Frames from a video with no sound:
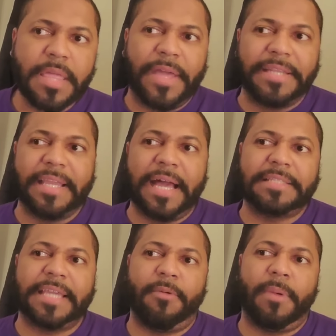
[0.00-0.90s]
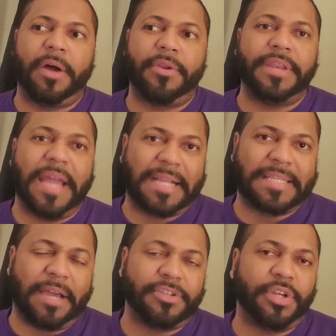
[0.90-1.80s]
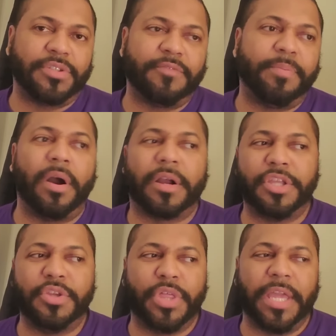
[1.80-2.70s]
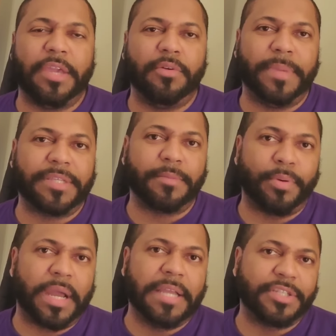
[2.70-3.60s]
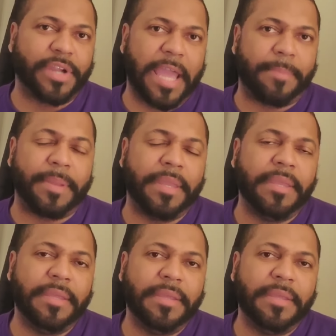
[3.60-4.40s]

that Deontay Wilder knocked out Joseph Parker, do you think he'll be surprised or happy?